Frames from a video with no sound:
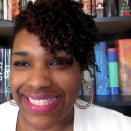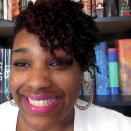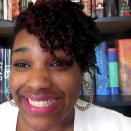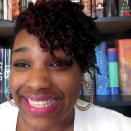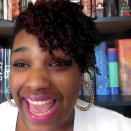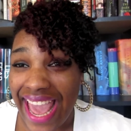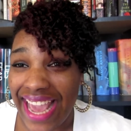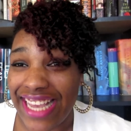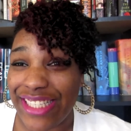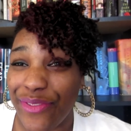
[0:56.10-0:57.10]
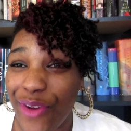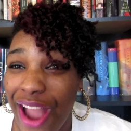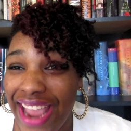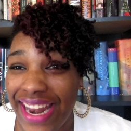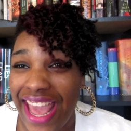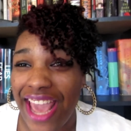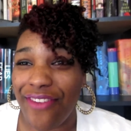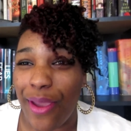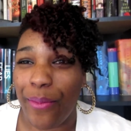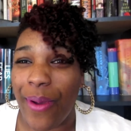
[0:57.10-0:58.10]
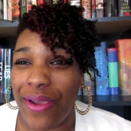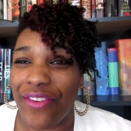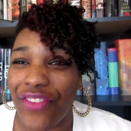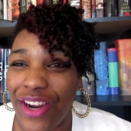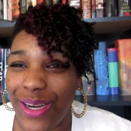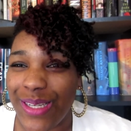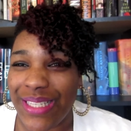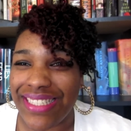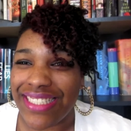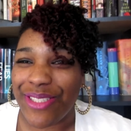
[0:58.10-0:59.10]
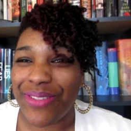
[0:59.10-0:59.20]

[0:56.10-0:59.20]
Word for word: Today is Friday, February 1st,